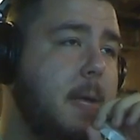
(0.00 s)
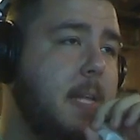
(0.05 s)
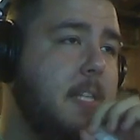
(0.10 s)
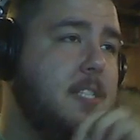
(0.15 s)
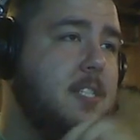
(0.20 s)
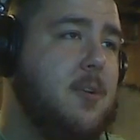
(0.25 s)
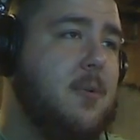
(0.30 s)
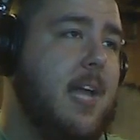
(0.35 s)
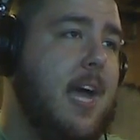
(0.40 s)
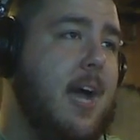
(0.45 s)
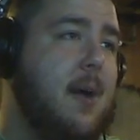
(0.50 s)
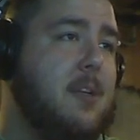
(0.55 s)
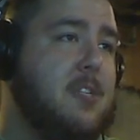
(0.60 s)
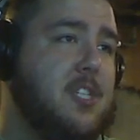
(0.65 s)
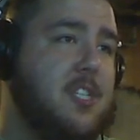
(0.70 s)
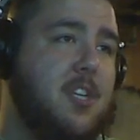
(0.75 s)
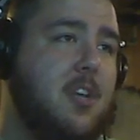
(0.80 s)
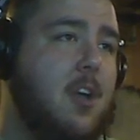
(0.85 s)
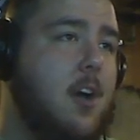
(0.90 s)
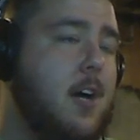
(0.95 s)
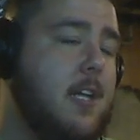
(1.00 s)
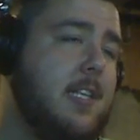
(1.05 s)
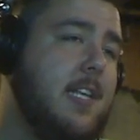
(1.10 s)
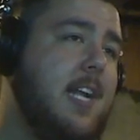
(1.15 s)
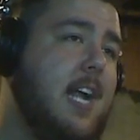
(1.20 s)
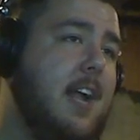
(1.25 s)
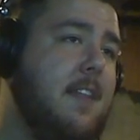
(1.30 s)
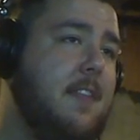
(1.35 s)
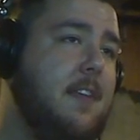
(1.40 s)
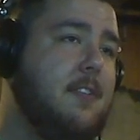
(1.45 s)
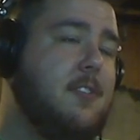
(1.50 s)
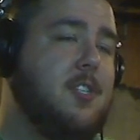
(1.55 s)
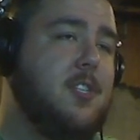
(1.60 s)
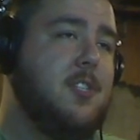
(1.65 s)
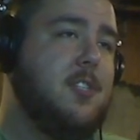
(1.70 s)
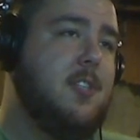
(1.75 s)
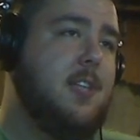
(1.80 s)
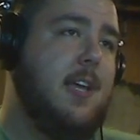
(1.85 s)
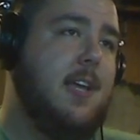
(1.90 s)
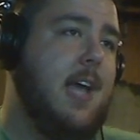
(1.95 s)
so now it's just the gauntlet, and there's
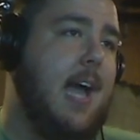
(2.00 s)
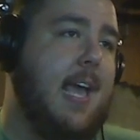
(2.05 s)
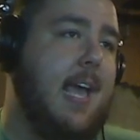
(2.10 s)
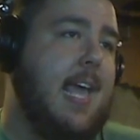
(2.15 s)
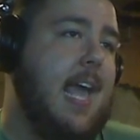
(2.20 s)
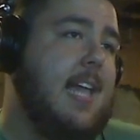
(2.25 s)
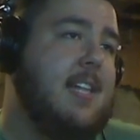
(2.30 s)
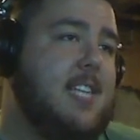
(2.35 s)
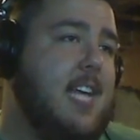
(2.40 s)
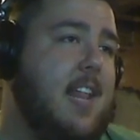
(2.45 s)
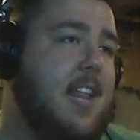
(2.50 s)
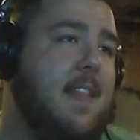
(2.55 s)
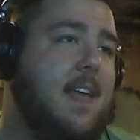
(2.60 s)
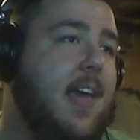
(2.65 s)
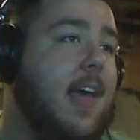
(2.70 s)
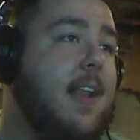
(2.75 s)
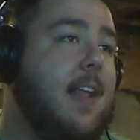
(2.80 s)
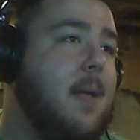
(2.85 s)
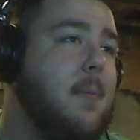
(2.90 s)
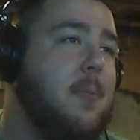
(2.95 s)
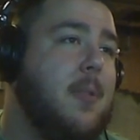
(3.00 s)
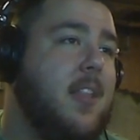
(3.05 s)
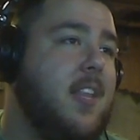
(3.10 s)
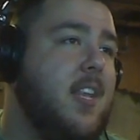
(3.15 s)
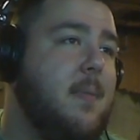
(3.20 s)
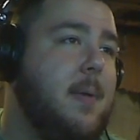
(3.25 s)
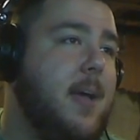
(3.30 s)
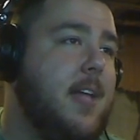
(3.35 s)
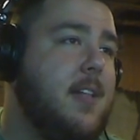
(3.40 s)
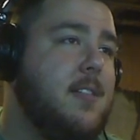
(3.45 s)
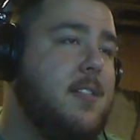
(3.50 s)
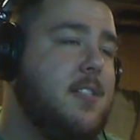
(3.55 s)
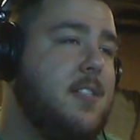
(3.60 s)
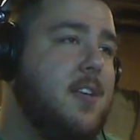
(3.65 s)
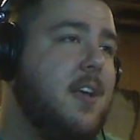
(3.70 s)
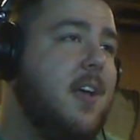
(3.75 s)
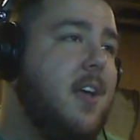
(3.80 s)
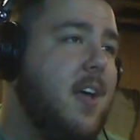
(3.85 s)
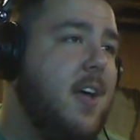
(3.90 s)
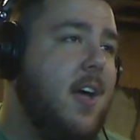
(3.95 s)
just I can't say anything. It completely
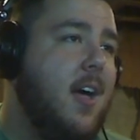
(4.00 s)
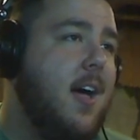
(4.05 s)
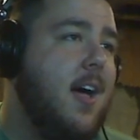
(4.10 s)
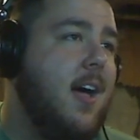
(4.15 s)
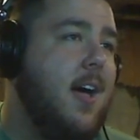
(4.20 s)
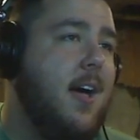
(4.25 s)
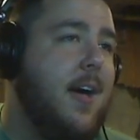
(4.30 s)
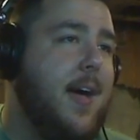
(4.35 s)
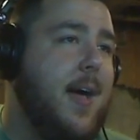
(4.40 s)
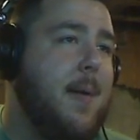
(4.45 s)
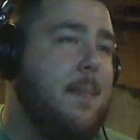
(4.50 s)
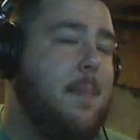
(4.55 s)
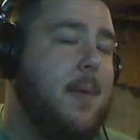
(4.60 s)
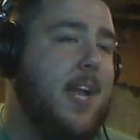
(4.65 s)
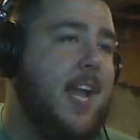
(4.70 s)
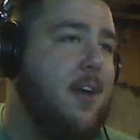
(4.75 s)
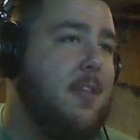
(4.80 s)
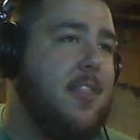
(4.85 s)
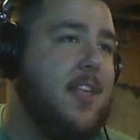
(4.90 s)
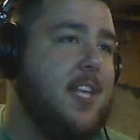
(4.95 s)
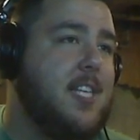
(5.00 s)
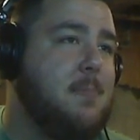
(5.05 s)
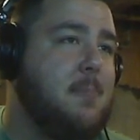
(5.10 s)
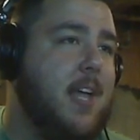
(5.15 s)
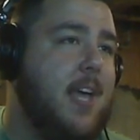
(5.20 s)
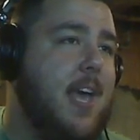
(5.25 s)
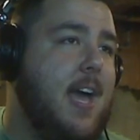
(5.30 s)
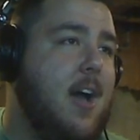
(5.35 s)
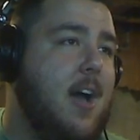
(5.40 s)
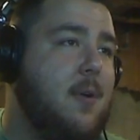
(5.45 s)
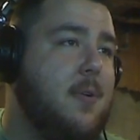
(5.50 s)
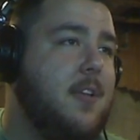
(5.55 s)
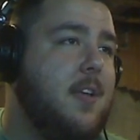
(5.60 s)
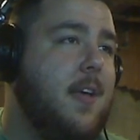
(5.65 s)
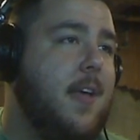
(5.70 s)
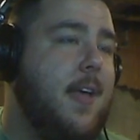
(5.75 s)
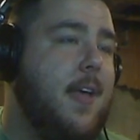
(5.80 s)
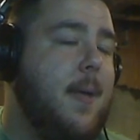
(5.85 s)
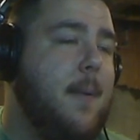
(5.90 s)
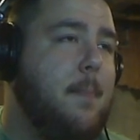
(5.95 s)
depends on how things play out.
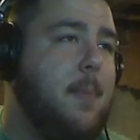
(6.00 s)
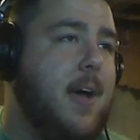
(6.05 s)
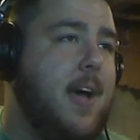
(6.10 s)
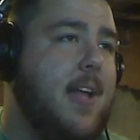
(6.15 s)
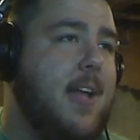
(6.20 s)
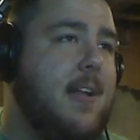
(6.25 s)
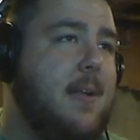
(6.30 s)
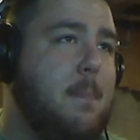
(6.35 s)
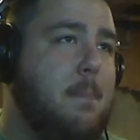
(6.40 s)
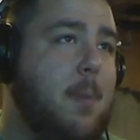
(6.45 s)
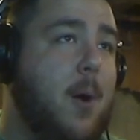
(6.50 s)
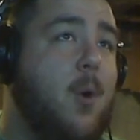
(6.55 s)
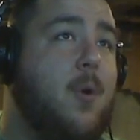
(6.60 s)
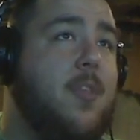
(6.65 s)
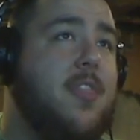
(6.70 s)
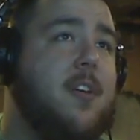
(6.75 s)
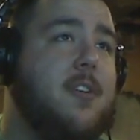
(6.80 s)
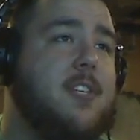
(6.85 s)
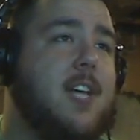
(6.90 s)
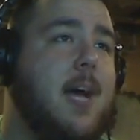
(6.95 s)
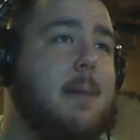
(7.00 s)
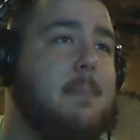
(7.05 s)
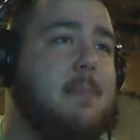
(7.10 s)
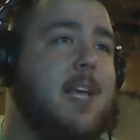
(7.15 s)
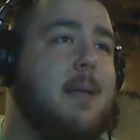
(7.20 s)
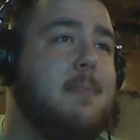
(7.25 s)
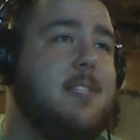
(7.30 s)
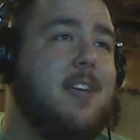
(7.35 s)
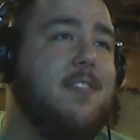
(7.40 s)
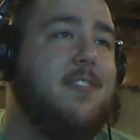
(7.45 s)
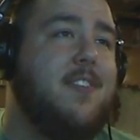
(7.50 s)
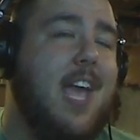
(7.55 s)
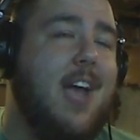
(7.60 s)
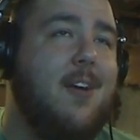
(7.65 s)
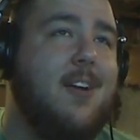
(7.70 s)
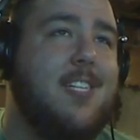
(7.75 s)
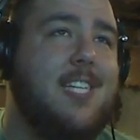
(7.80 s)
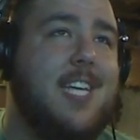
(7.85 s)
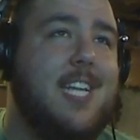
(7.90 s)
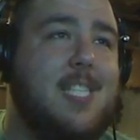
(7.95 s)
But both their top teams have
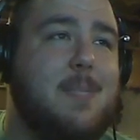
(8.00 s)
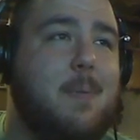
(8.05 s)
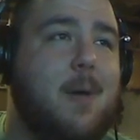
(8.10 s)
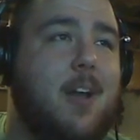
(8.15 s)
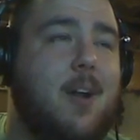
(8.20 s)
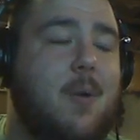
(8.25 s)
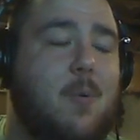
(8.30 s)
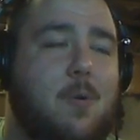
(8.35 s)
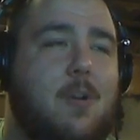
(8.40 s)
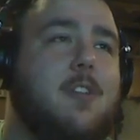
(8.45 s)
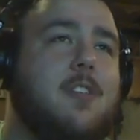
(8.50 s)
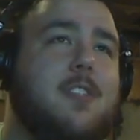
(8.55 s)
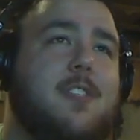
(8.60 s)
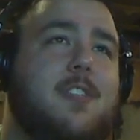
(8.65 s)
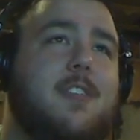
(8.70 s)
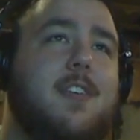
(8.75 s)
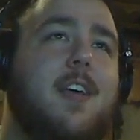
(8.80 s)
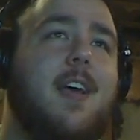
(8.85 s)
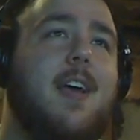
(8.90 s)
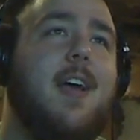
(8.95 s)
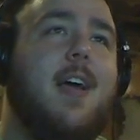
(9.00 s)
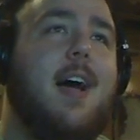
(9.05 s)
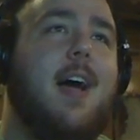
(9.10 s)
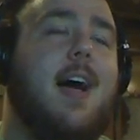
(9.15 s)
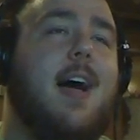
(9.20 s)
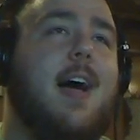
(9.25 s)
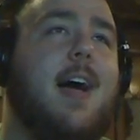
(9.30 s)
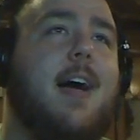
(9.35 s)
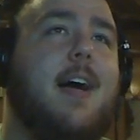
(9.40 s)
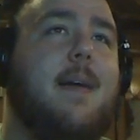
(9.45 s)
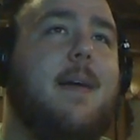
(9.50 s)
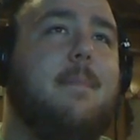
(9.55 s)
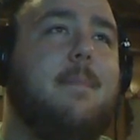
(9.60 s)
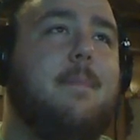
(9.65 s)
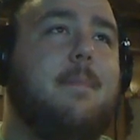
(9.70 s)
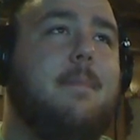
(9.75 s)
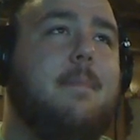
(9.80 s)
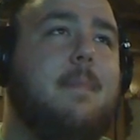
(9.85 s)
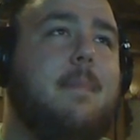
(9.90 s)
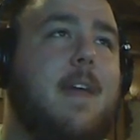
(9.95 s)
guaranteed a spot at Worlds, and
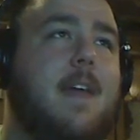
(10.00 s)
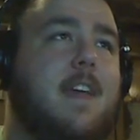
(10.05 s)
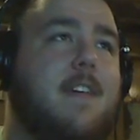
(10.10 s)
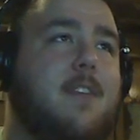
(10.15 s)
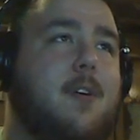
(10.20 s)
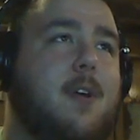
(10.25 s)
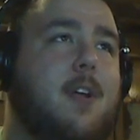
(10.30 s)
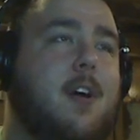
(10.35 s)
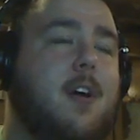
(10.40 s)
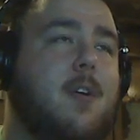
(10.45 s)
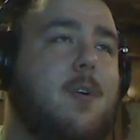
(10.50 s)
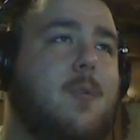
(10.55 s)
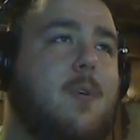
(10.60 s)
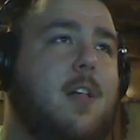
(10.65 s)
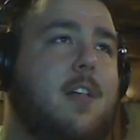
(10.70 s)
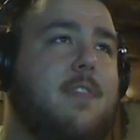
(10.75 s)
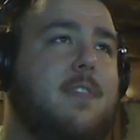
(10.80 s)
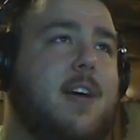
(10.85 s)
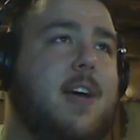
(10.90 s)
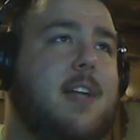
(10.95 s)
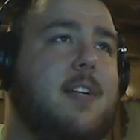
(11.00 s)
they've already auto qualified.